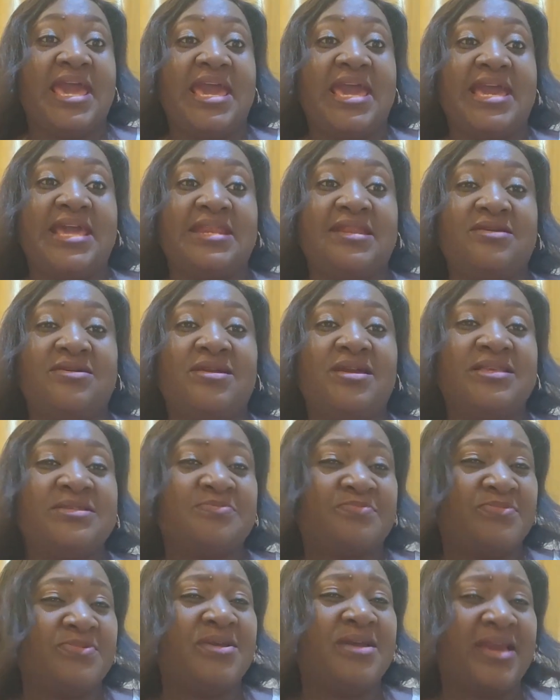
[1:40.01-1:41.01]
and
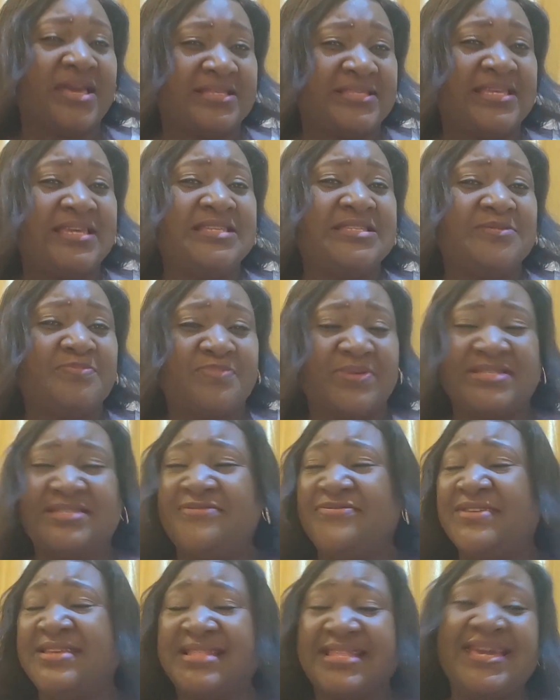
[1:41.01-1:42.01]
I think
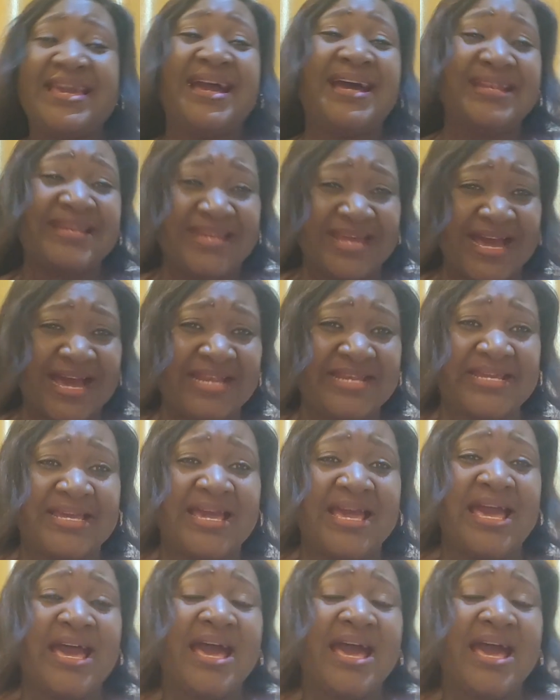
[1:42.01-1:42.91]
specifically her dad.